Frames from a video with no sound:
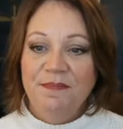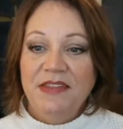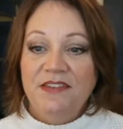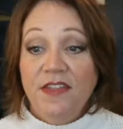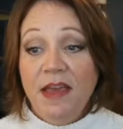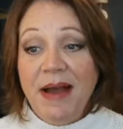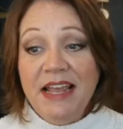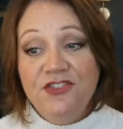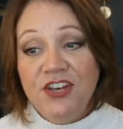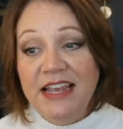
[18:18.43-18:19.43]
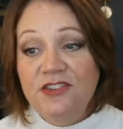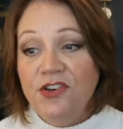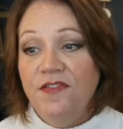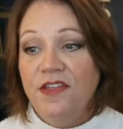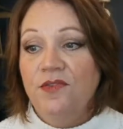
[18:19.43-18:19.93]
So they might change
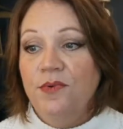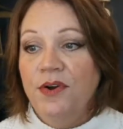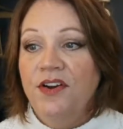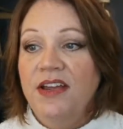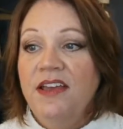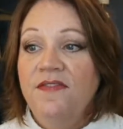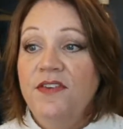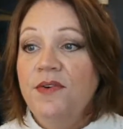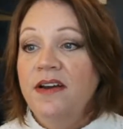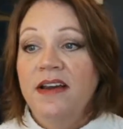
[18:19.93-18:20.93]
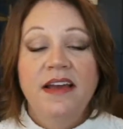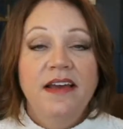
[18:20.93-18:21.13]
over the quarter if you're